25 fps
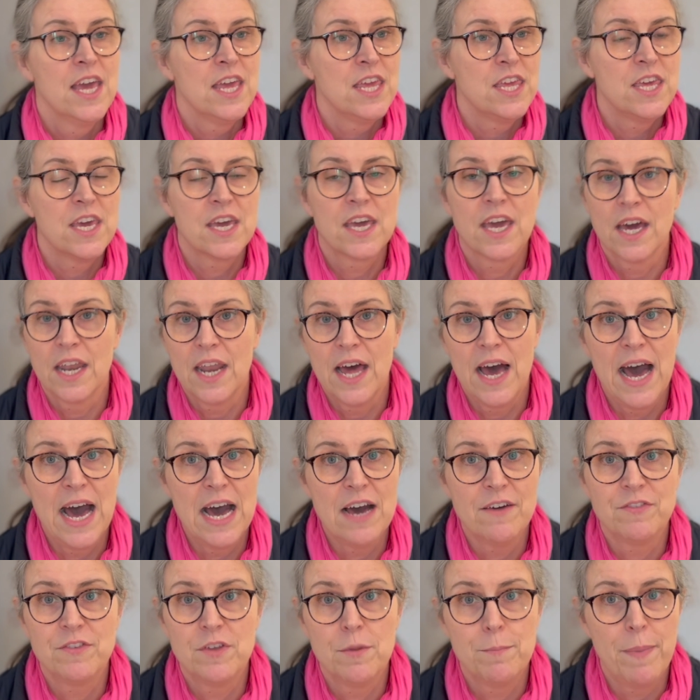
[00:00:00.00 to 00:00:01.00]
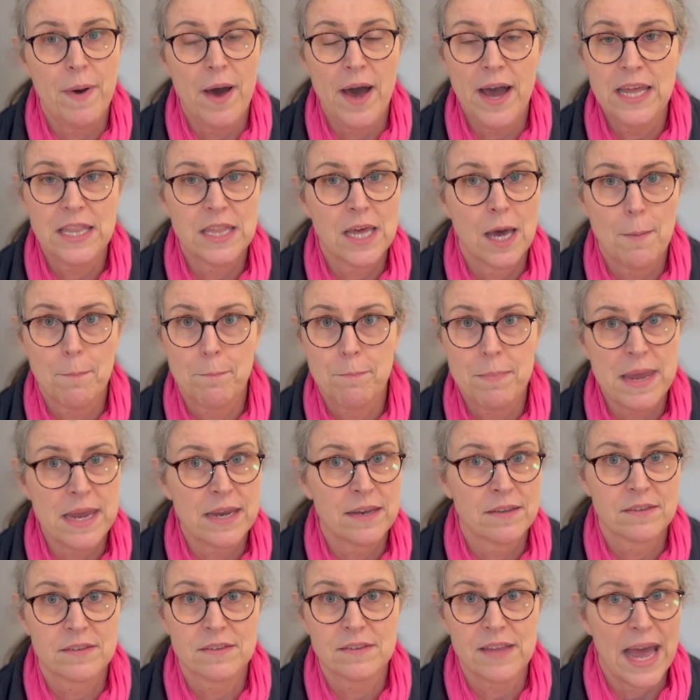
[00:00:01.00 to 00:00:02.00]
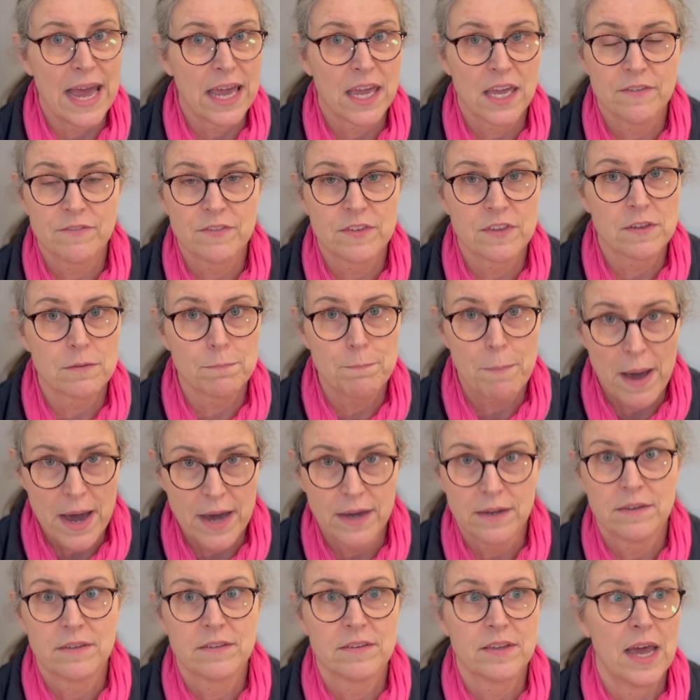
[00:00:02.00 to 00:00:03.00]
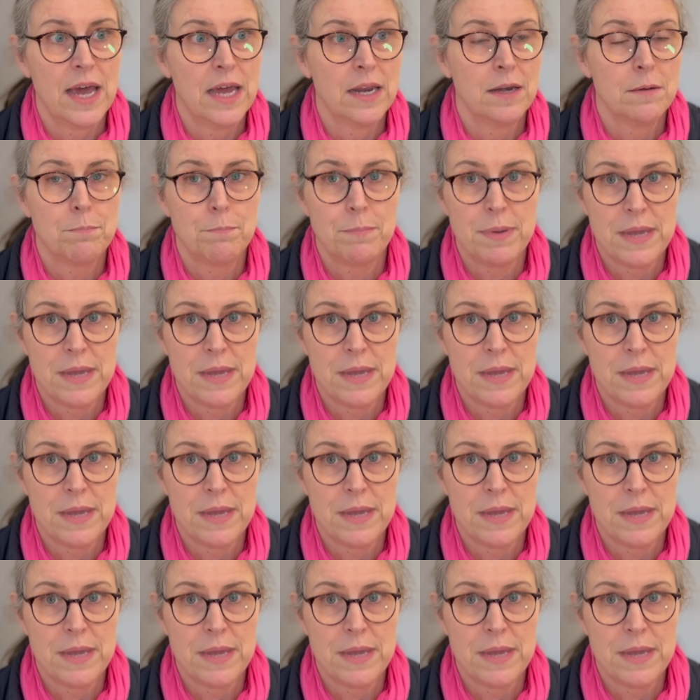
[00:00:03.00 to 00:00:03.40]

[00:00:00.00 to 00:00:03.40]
You're gonna have to buy that big sack of spuds and